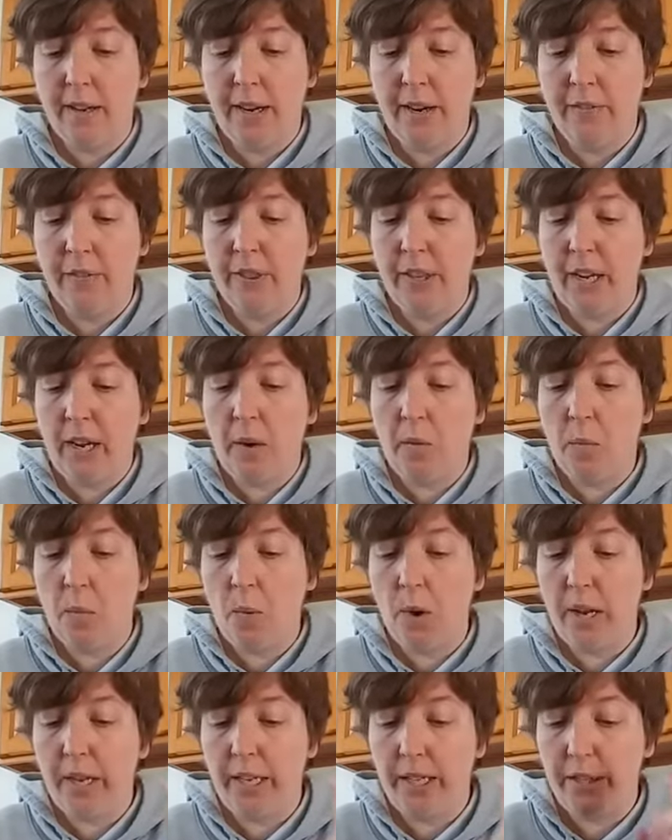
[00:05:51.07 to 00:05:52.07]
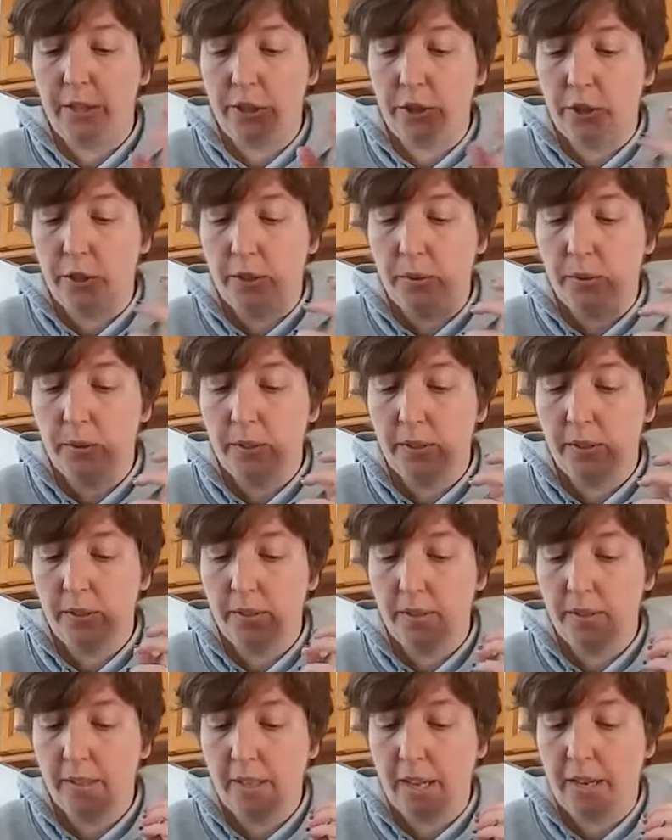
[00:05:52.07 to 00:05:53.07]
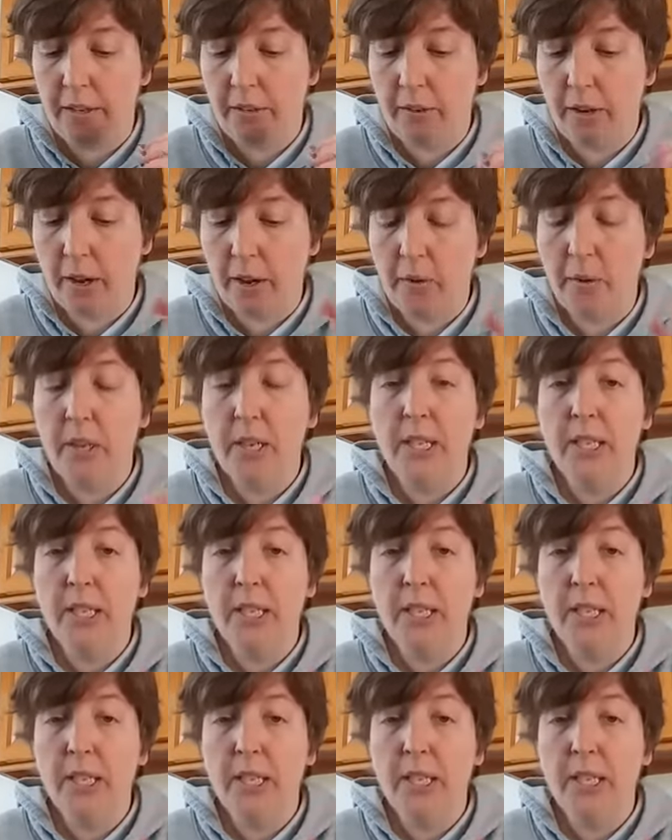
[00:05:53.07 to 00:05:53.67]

everything I wanted to let you know.